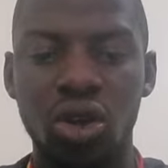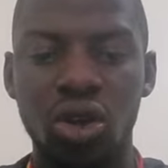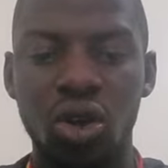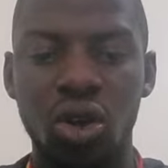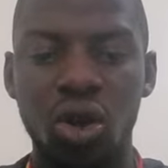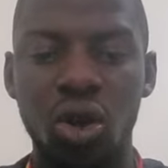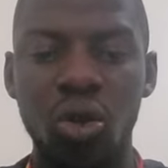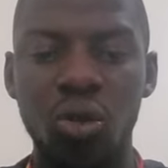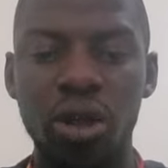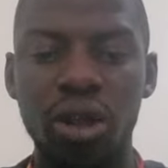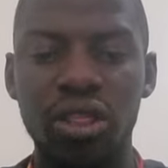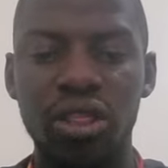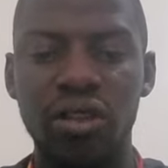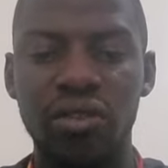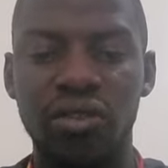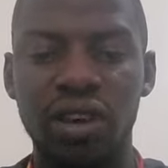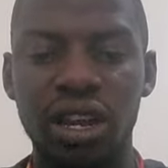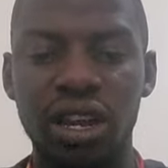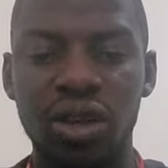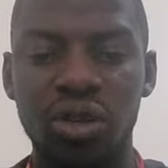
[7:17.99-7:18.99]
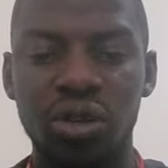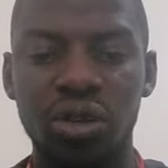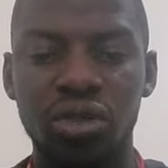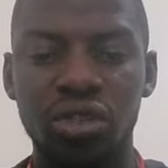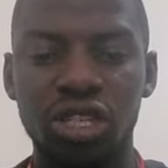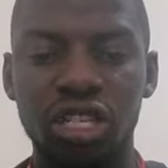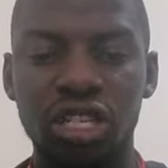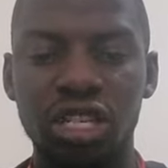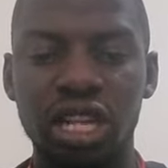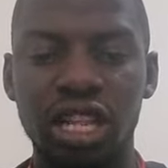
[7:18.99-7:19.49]
or will the funder
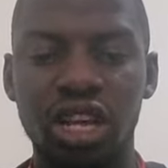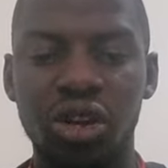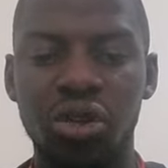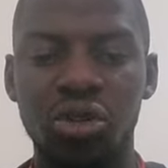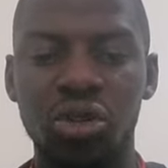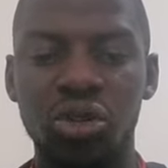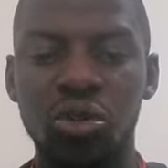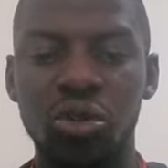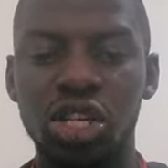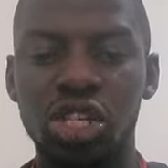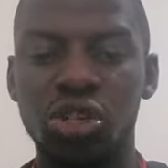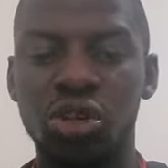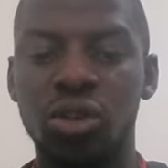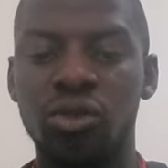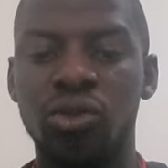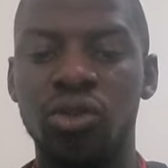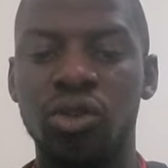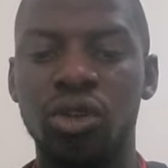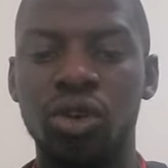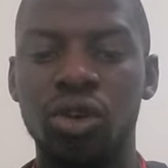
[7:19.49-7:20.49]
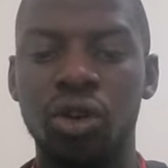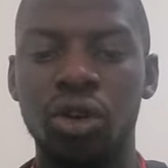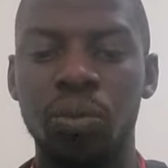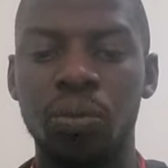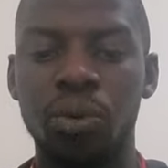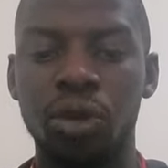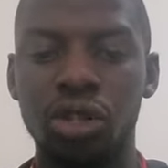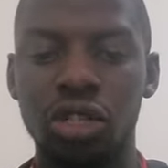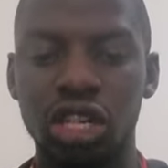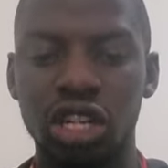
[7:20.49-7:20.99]
consider the continuation of ongoing
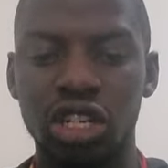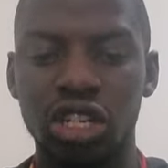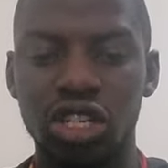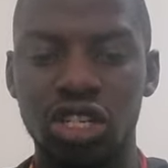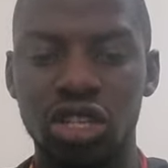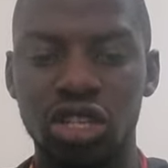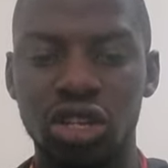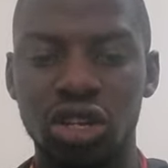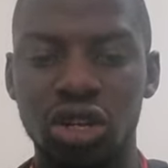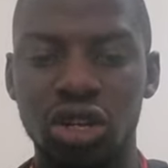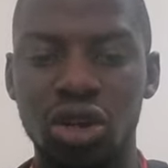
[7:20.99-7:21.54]
projects